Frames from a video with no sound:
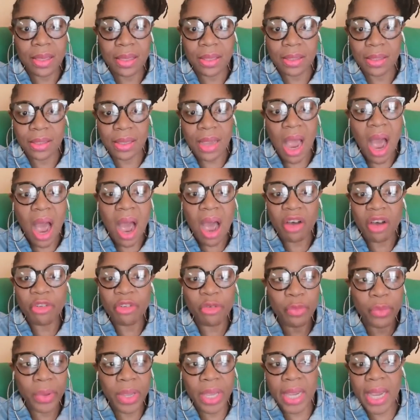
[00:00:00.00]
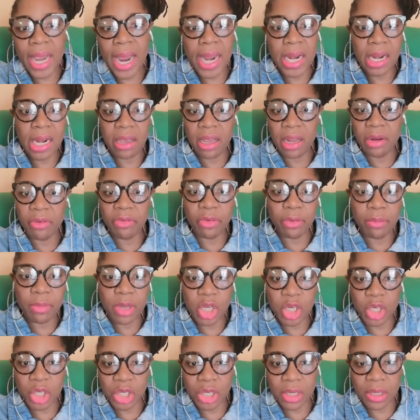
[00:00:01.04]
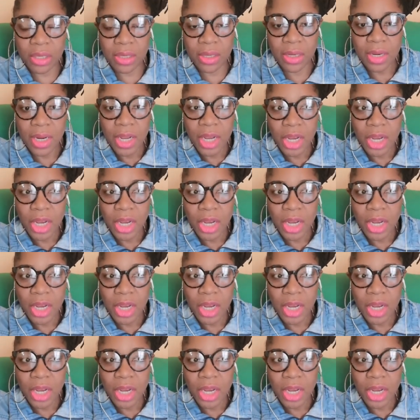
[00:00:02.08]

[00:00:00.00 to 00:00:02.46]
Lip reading: halfway kind of information,